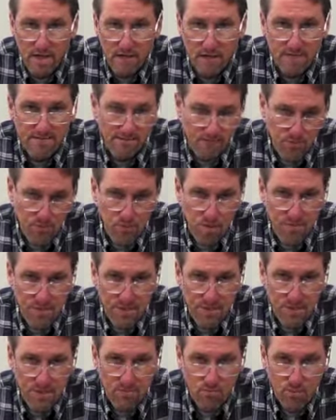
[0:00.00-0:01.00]
lived in
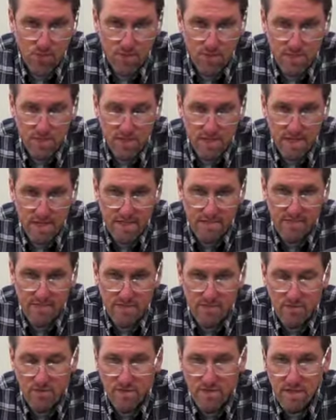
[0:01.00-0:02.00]
Wilmington and worked in
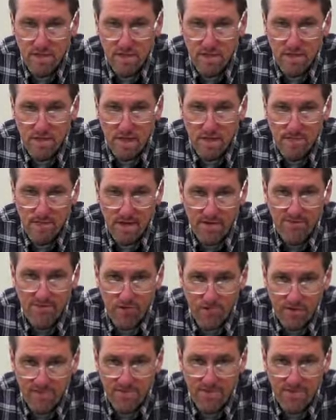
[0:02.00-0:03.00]
Jacksonville, North Carolina, about
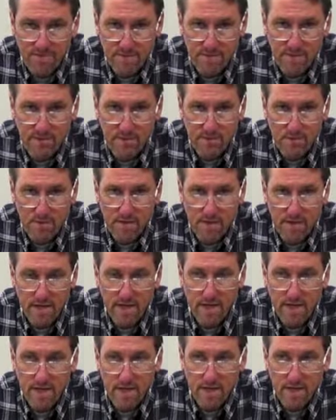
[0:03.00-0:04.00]
45 minutes away.